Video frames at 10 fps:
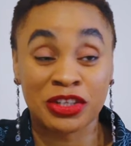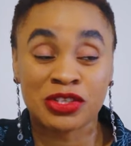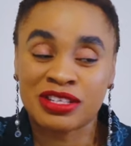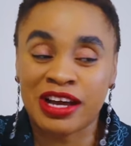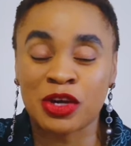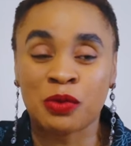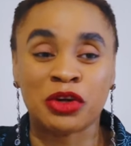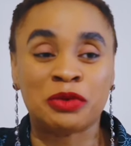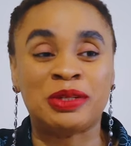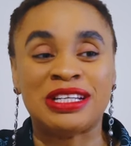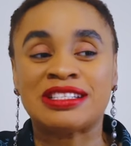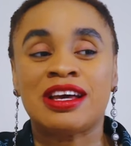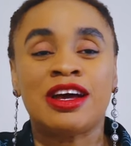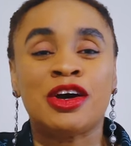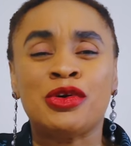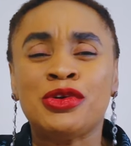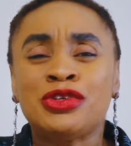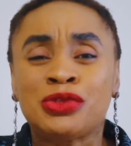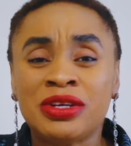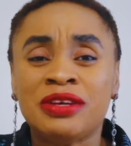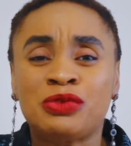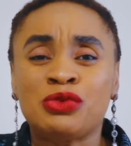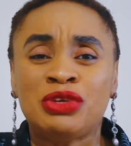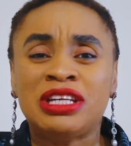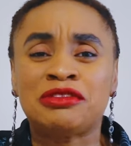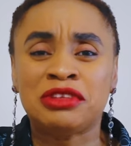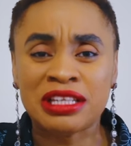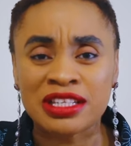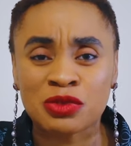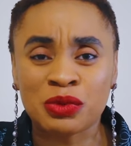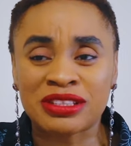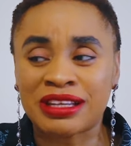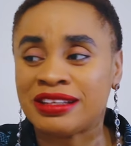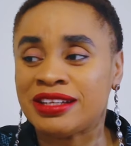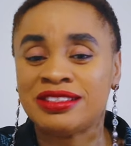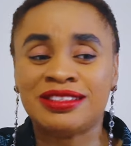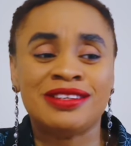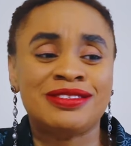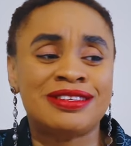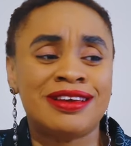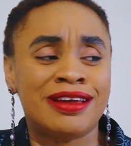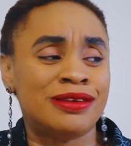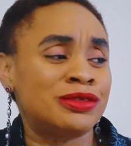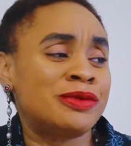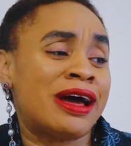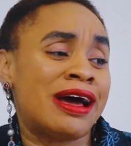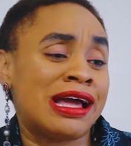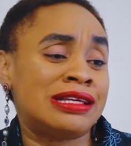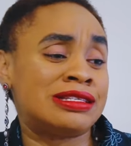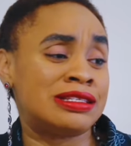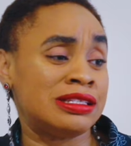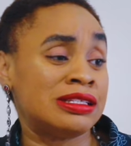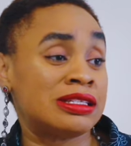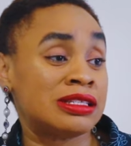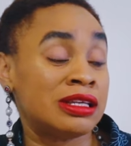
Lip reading: girls are your workplace. You don't even really relate with, and then the day you say hello, do I hi sis?